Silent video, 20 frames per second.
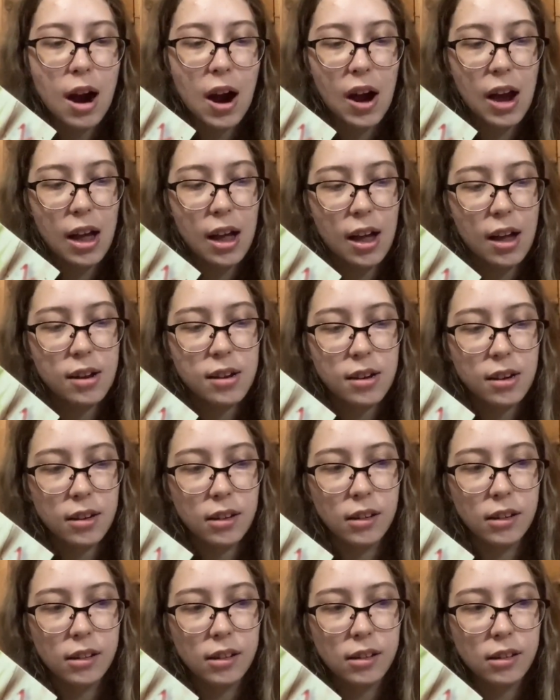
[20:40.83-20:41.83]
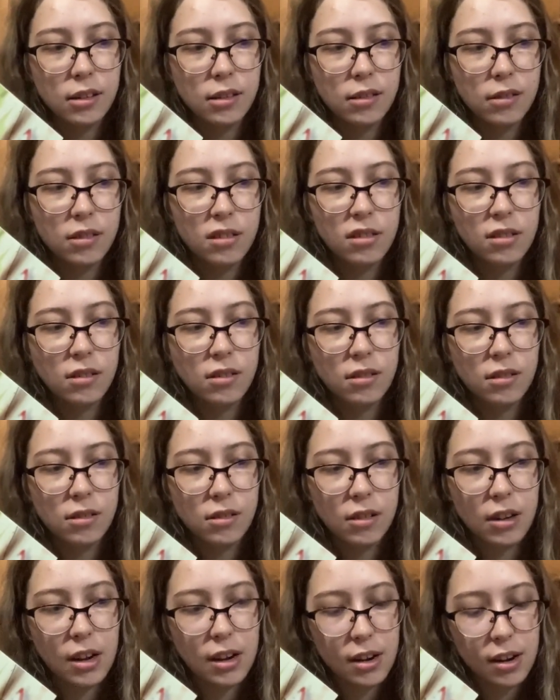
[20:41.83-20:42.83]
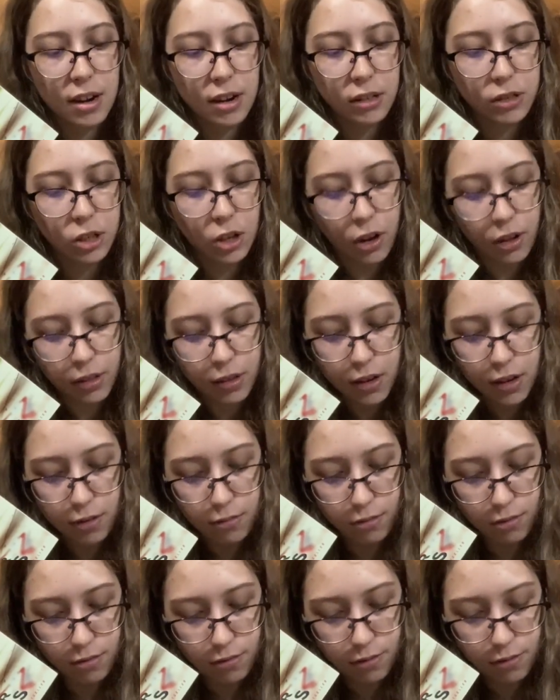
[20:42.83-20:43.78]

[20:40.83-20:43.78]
And I saw it there